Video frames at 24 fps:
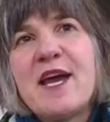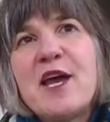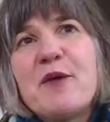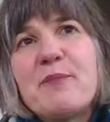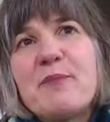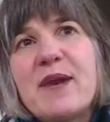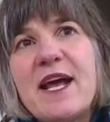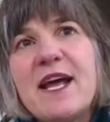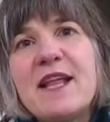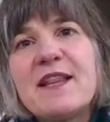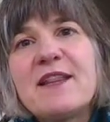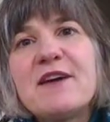
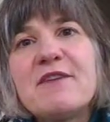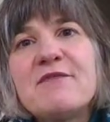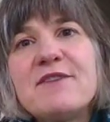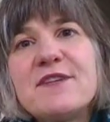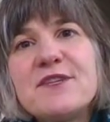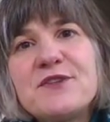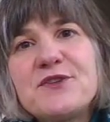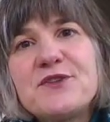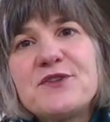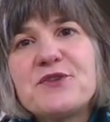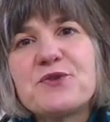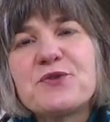But I love
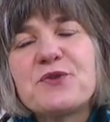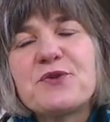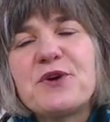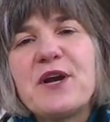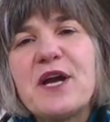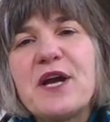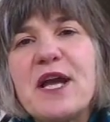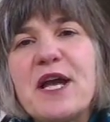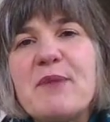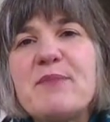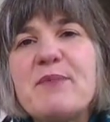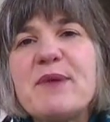this
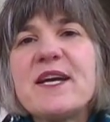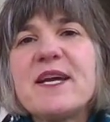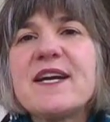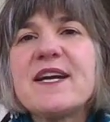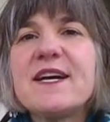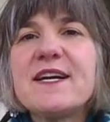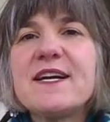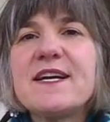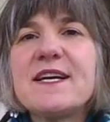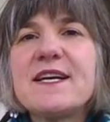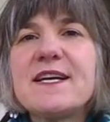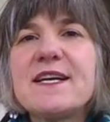story
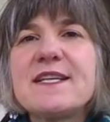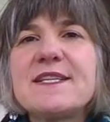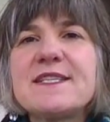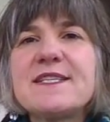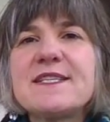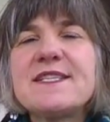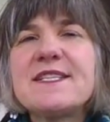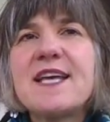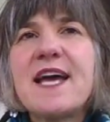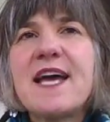because